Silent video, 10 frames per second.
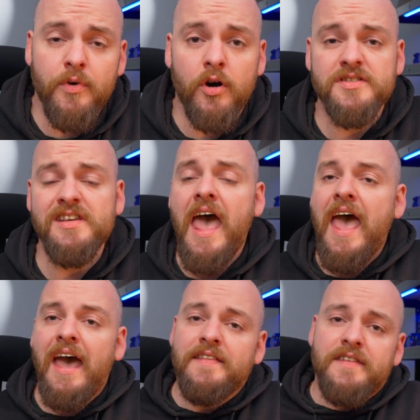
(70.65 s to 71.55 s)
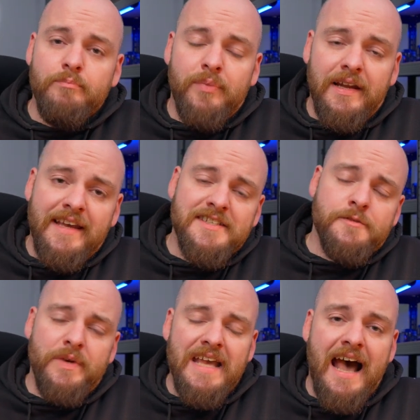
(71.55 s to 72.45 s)
box and then
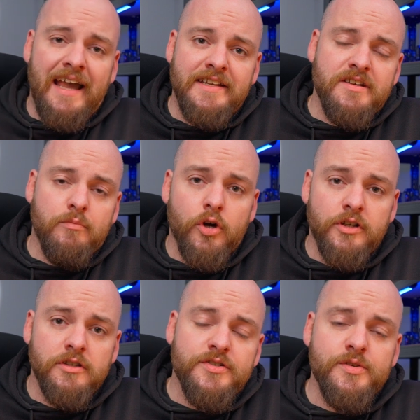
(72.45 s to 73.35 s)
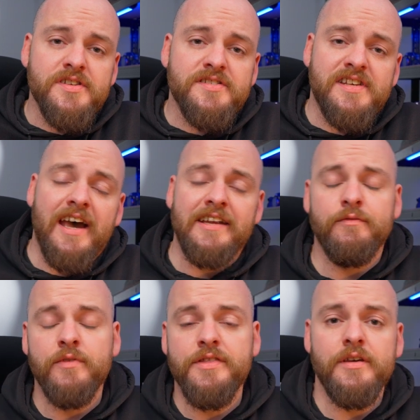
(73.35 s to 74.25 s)
placed behind your model to the side
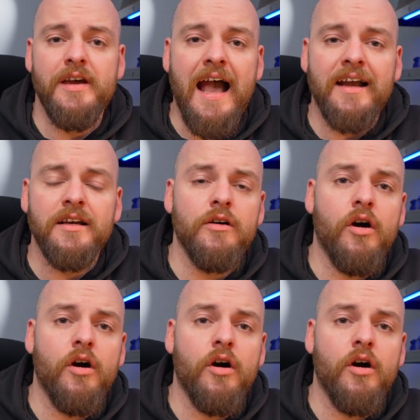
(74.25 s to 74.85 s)
with the angle